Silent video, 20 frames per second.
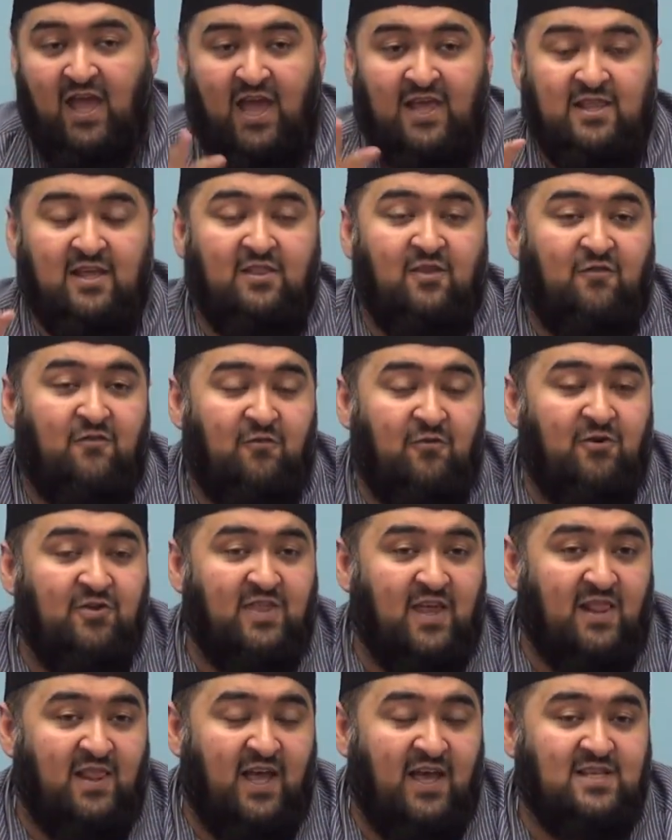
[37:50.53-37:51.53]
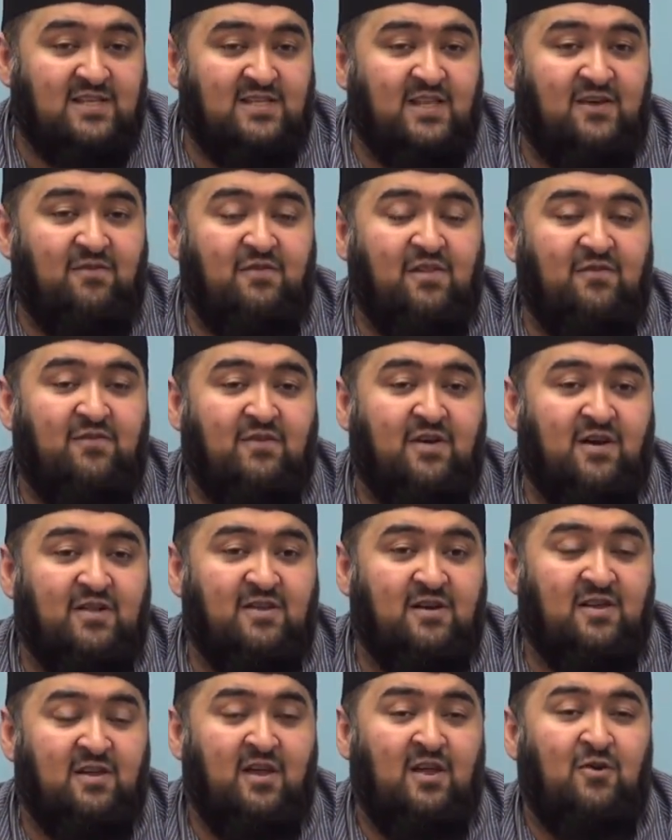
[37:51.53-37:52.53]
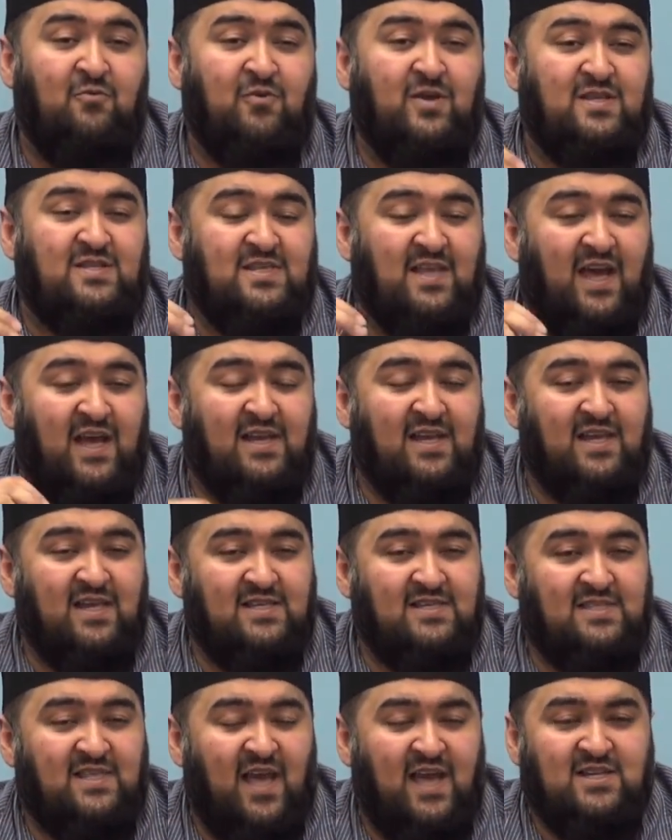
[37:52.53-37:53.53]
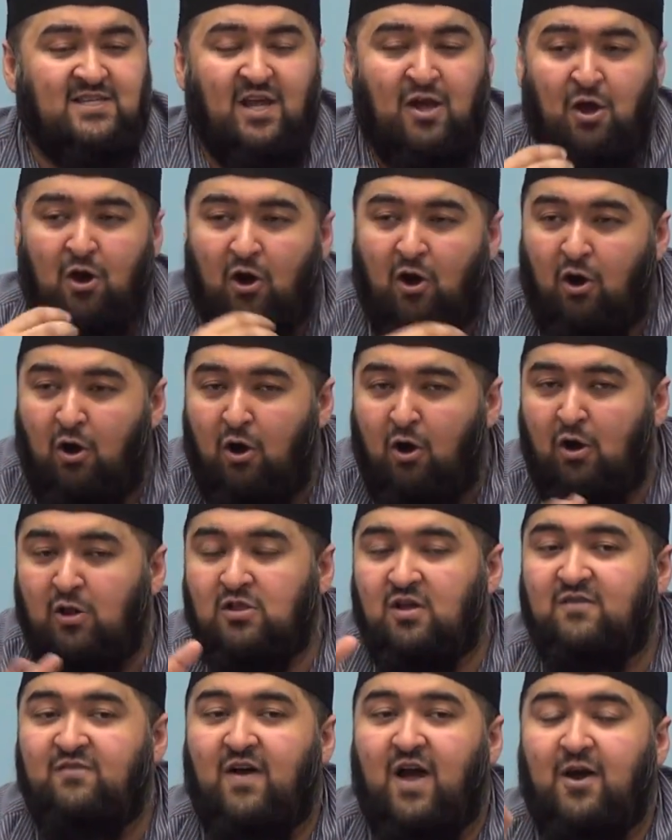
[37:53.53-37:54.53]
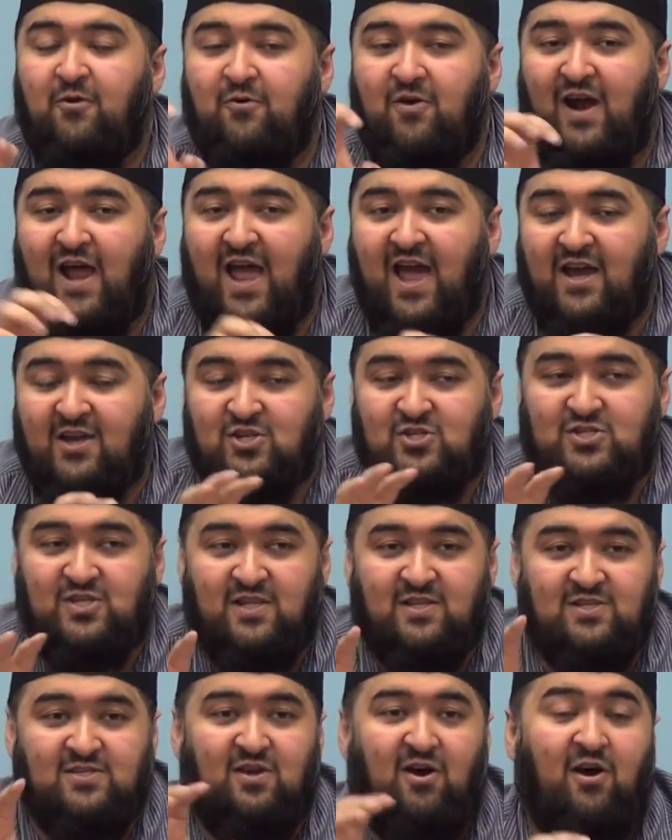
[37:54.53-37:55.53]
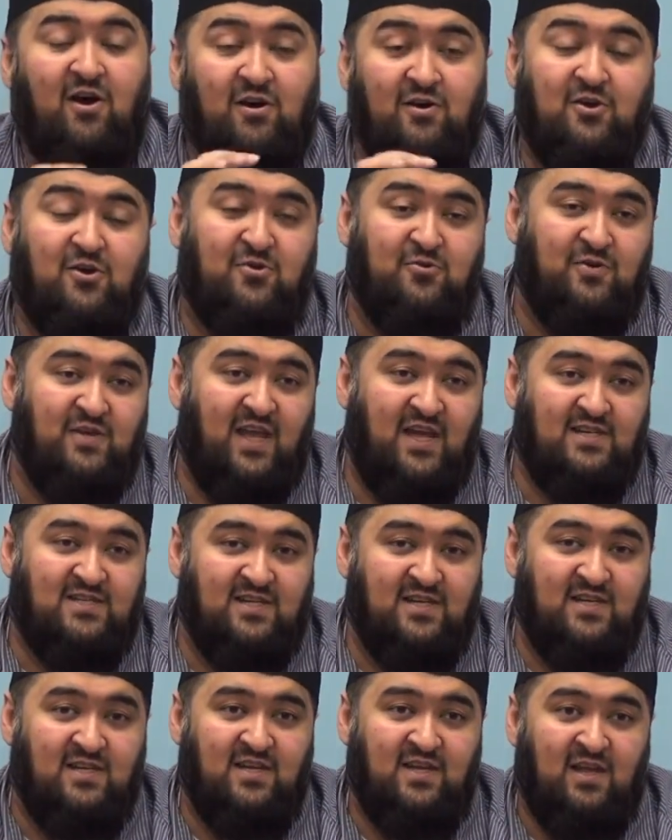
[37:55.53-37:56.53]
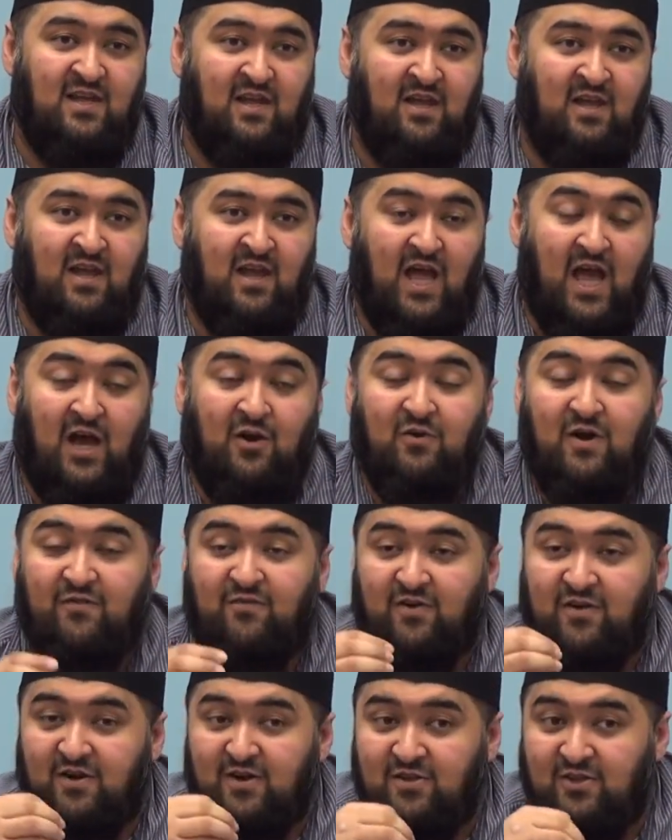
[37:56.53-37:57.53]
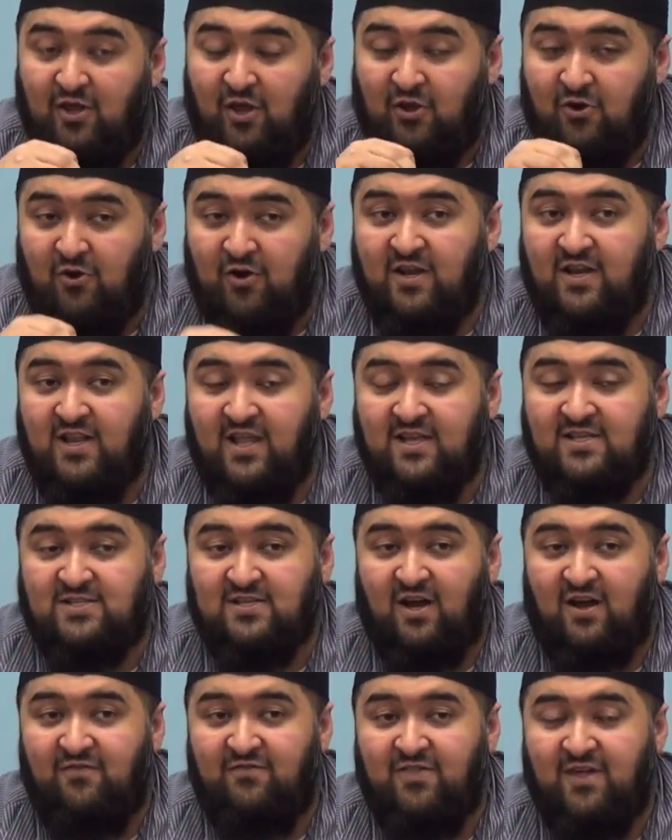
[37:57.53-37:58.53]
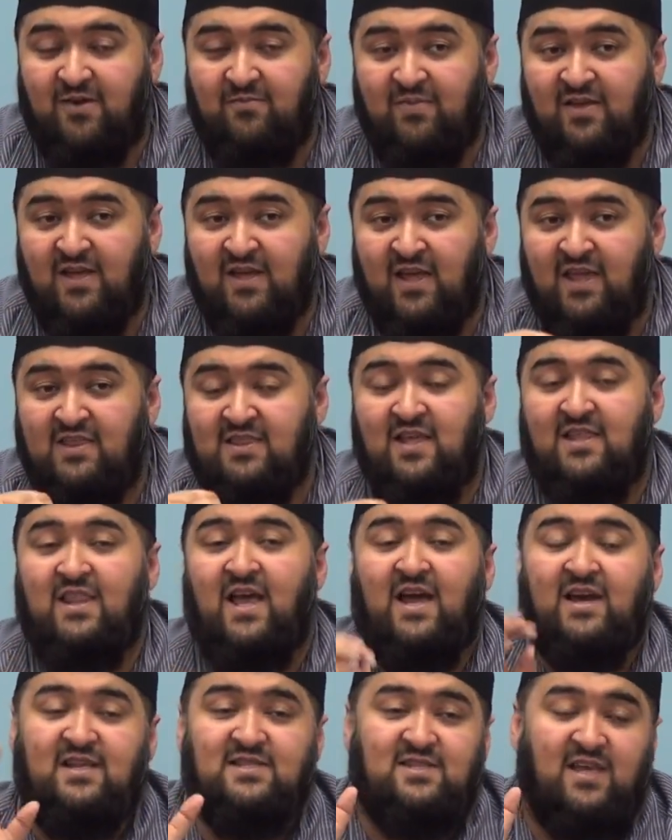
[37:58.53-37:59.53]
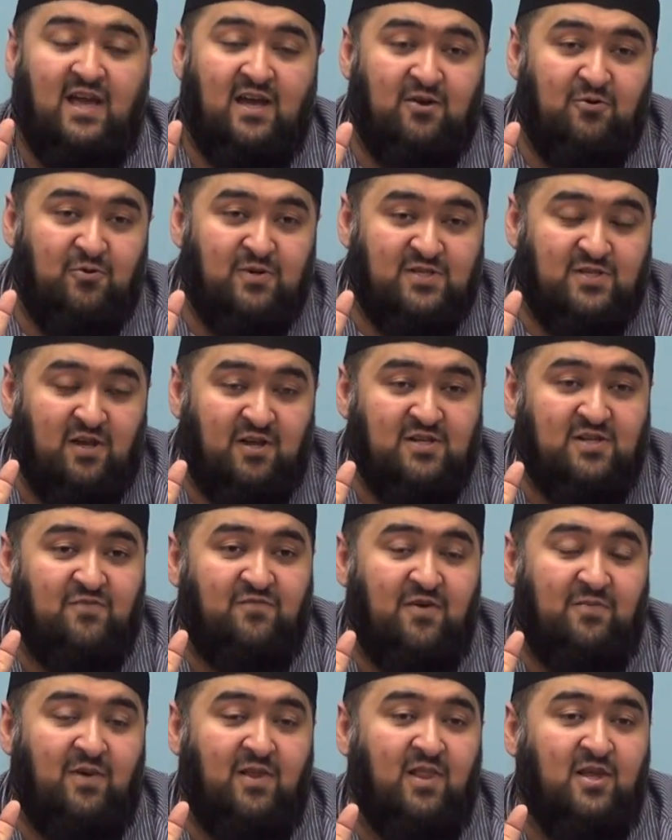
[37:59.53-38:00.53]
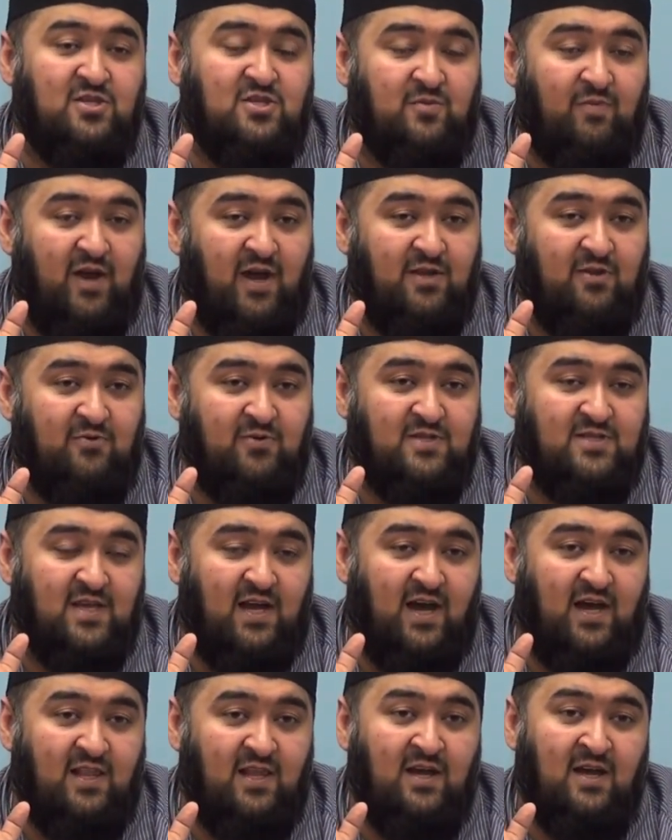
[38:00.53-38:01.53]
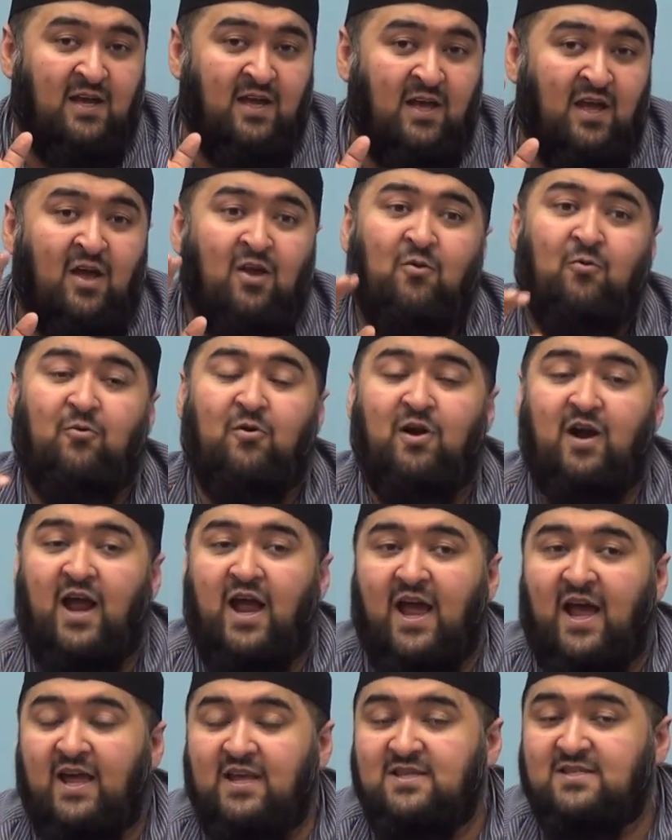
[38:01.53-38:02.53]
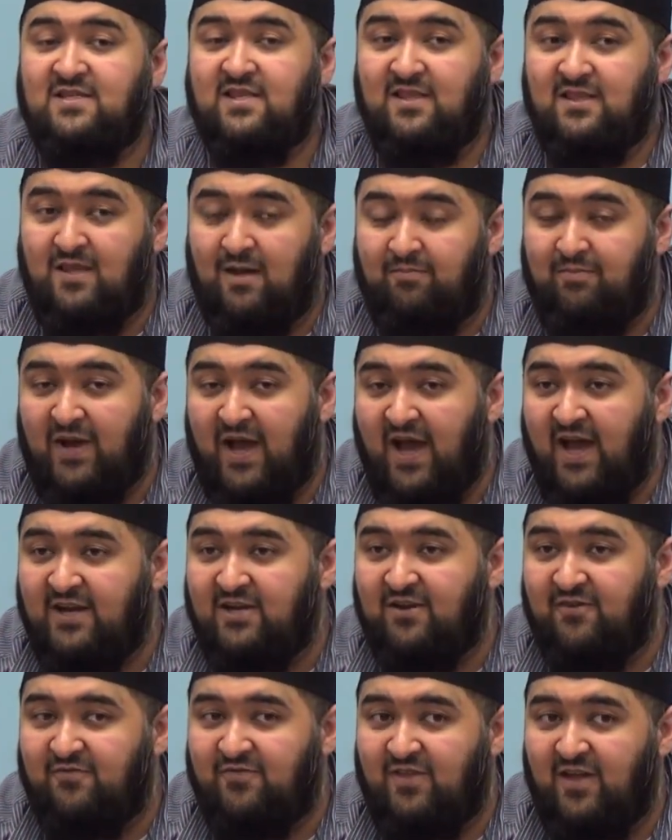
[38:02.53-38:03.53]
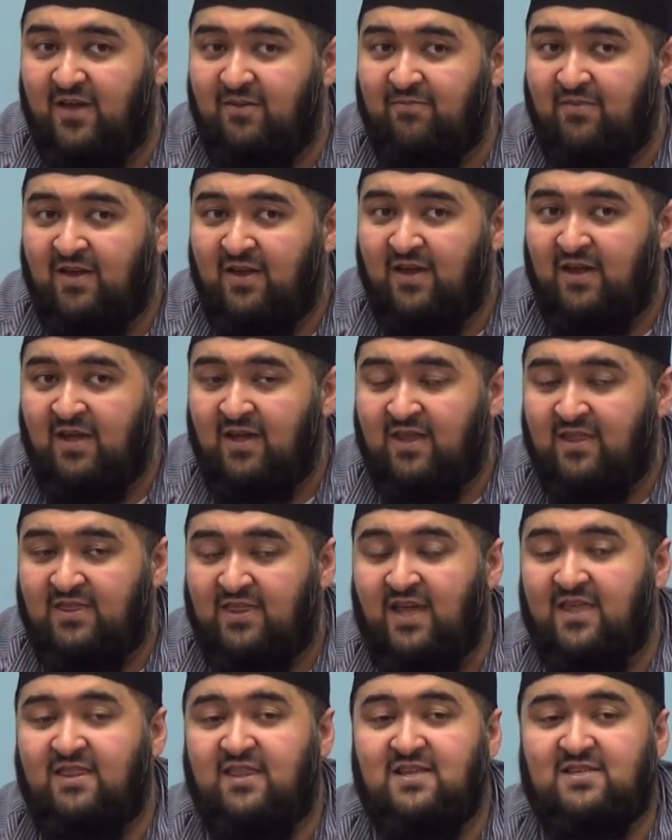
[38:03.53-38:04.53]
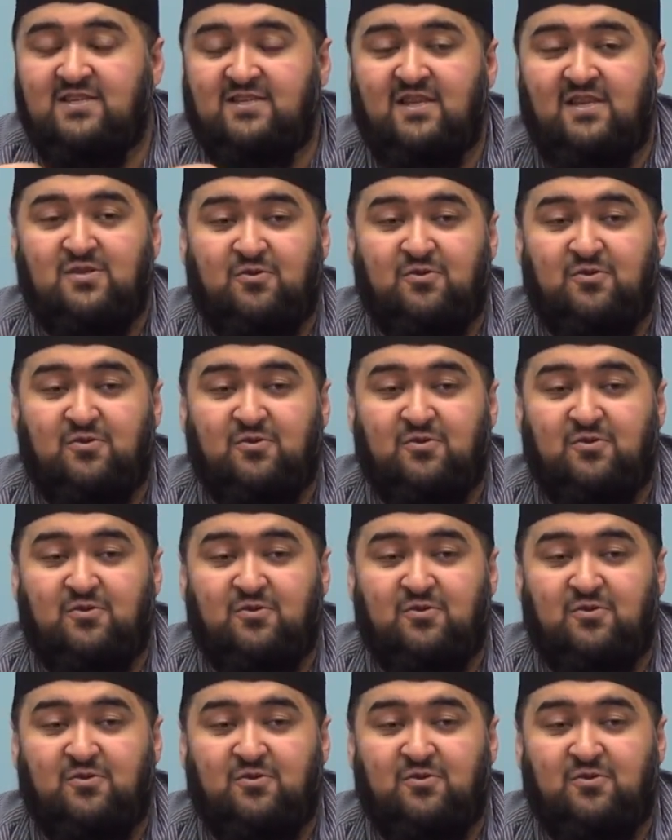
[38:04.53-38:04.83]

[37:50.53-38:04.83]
And then the fourth and last level of qadr, we said, is that all of our actions are created. However, the goodness of them, then that is a result from Allah subhanahu wa ta'ala. Whereas the bad of them, then this is